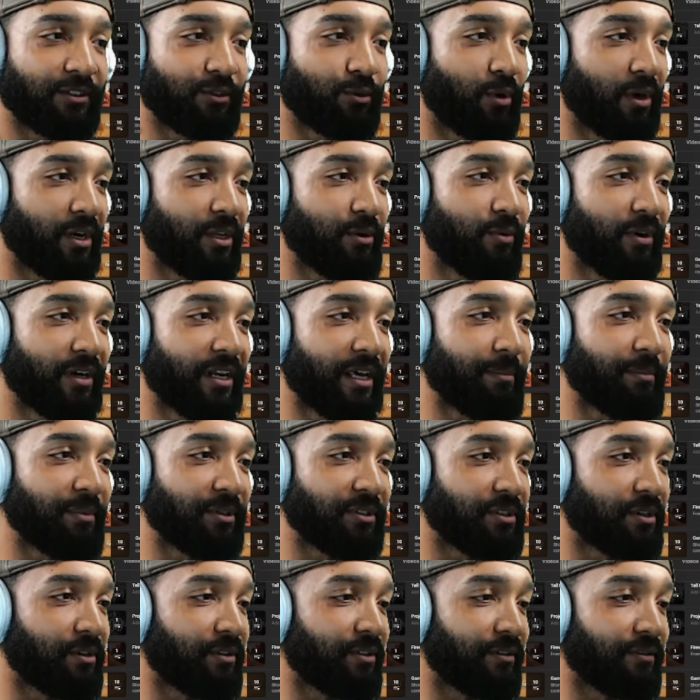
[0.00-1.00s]
21
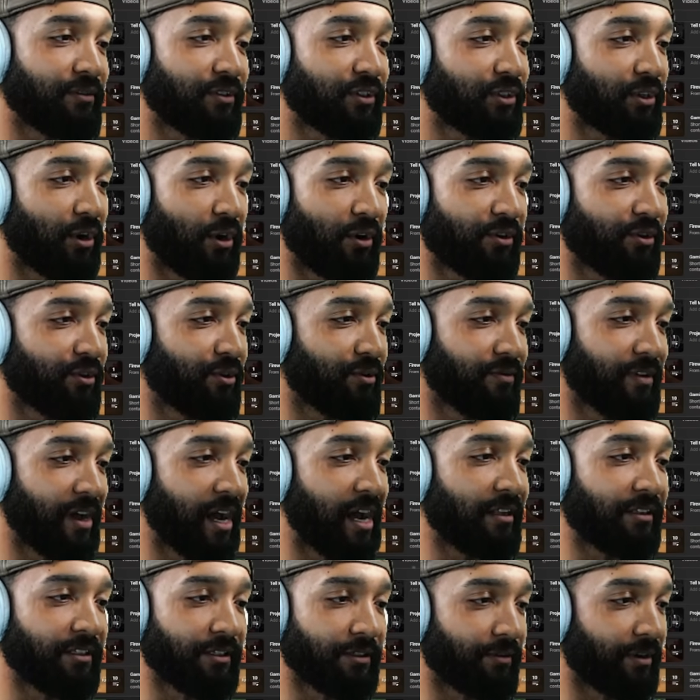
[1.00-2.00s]
episodes of Stardew
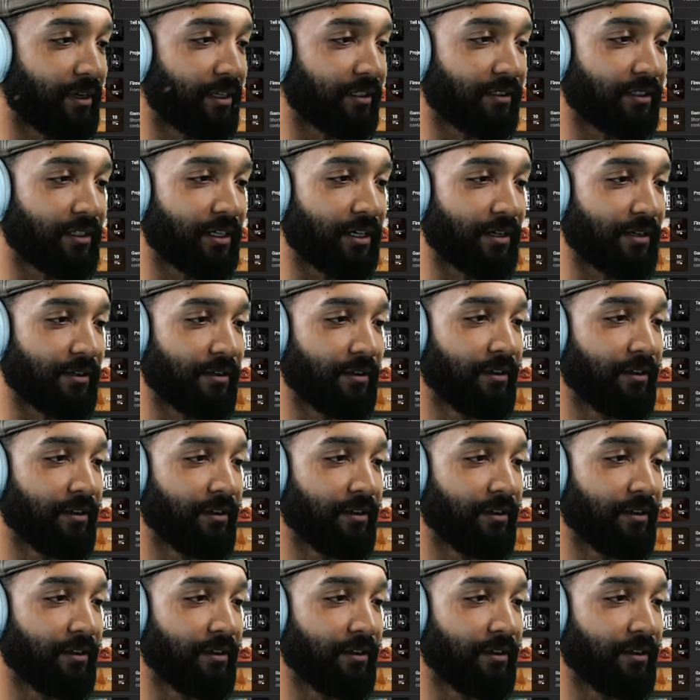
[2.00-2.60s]
Valley right there.